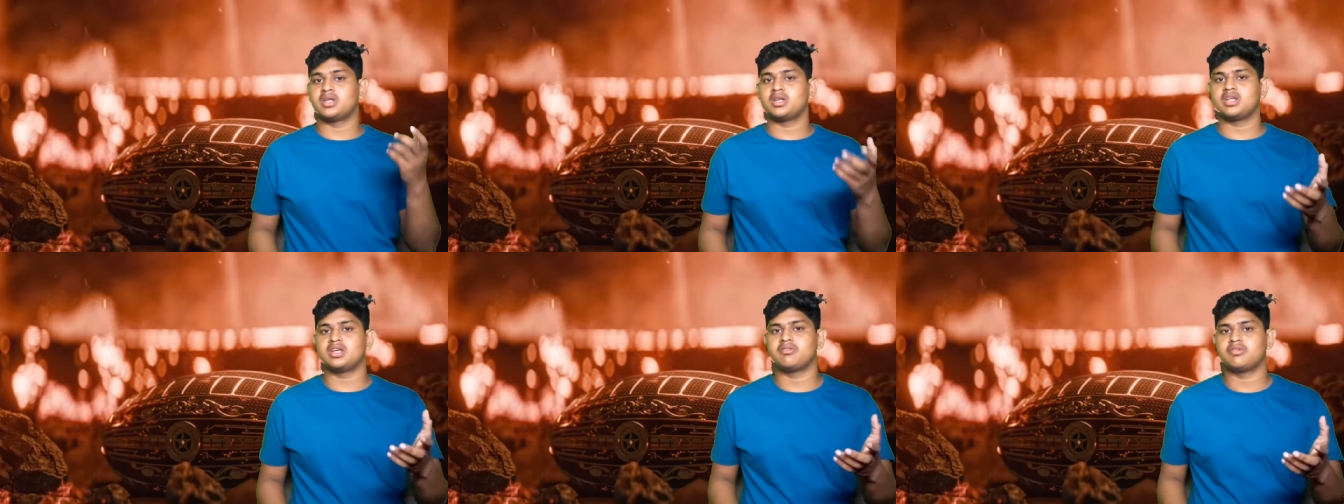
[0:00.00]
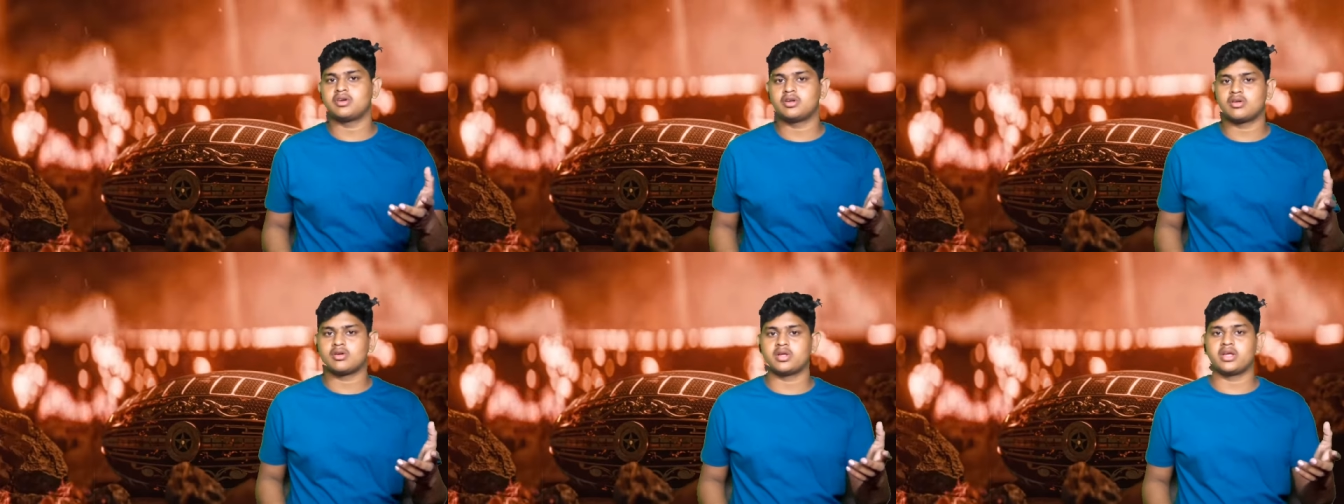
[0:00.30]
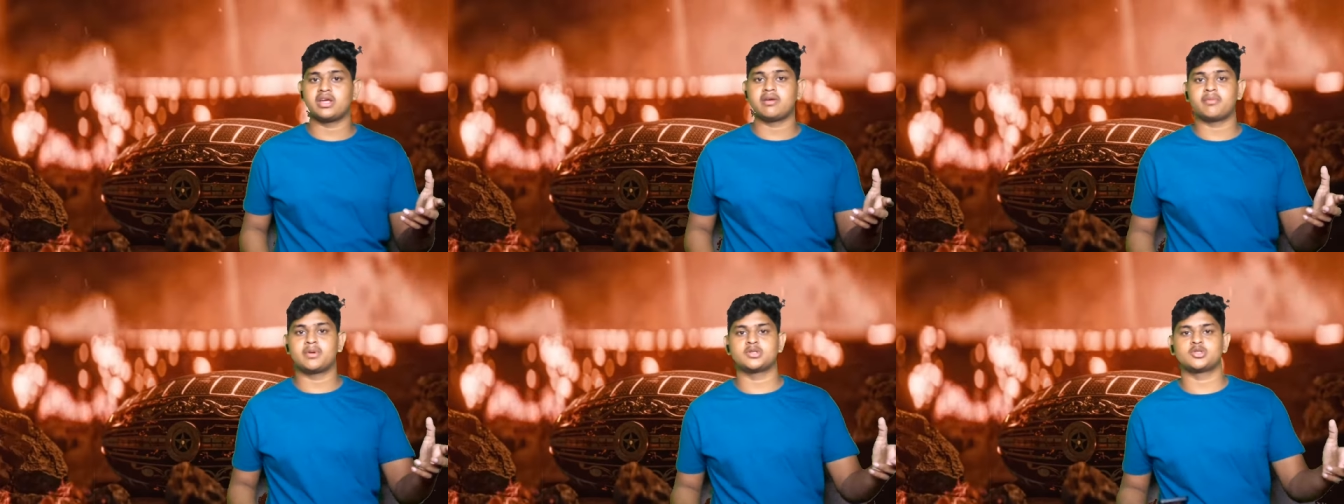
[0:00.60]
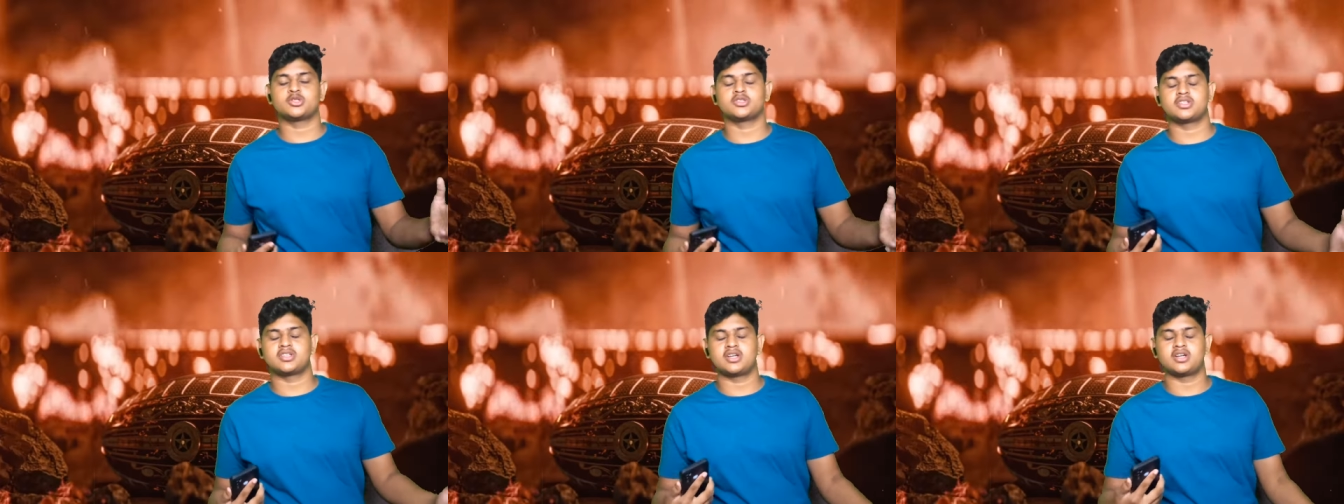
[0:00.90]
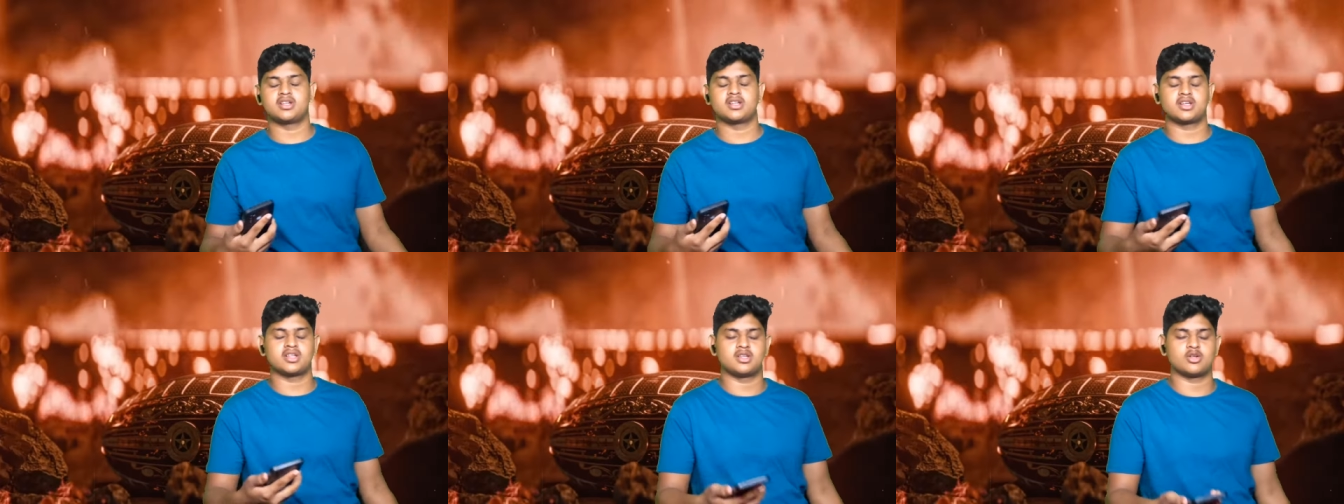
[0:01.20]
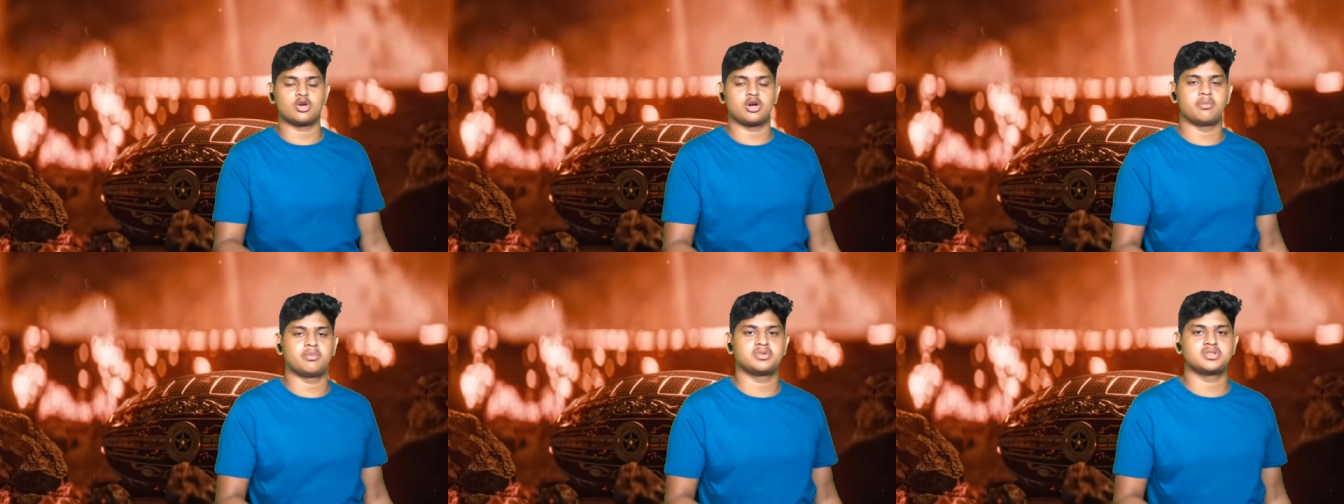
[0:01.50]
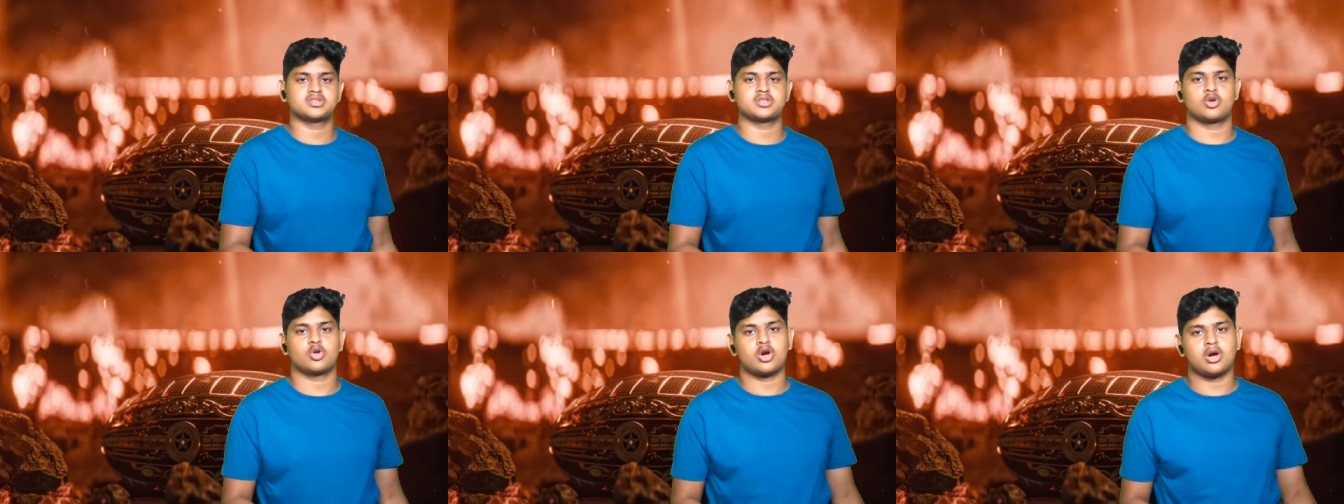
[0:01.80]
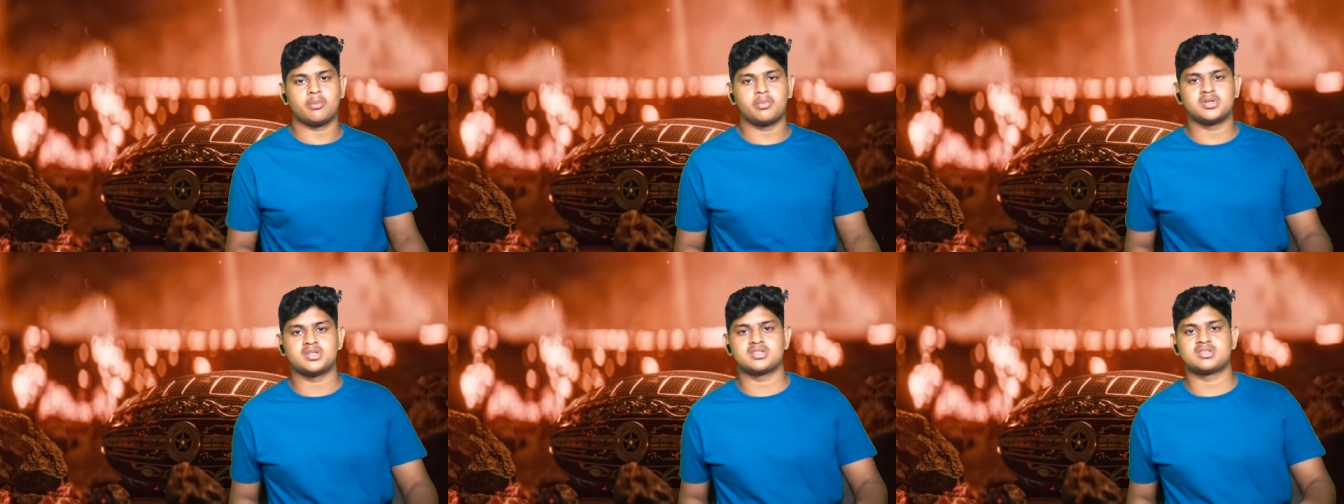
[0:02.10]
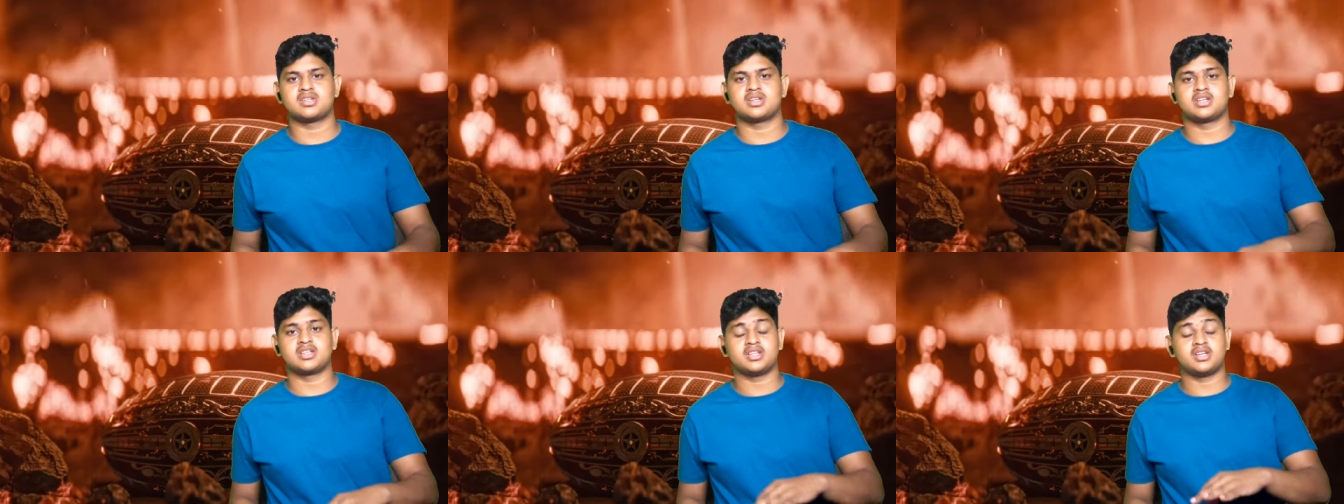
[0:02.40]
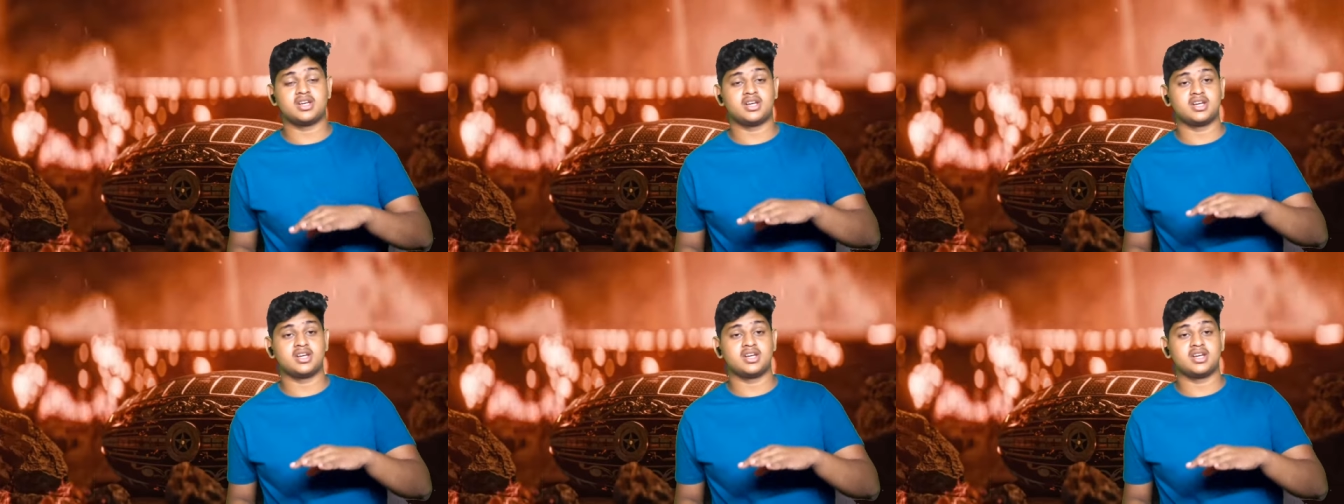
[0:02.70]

video. Enjoy the comments, comments, comments,